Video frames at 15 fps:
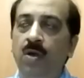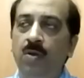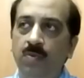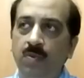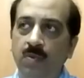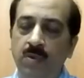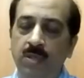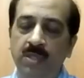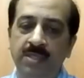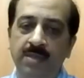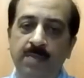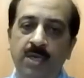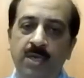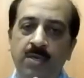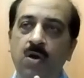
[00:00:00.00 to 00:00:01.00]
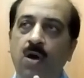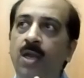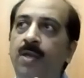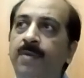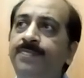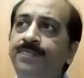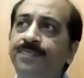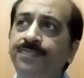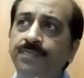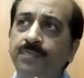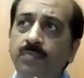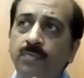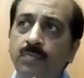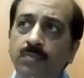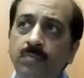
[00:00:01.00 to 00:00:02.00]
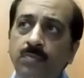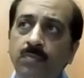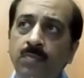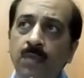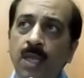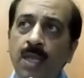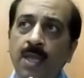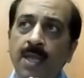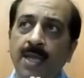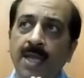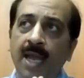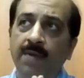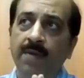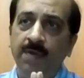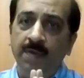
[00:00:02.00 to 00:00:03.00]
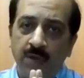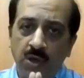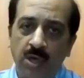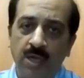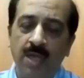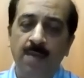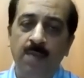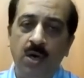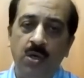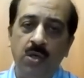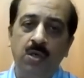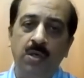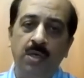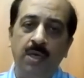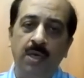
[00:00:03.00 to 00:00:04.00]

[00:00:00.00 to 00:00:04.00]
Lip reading: over a similar call, and we were talking about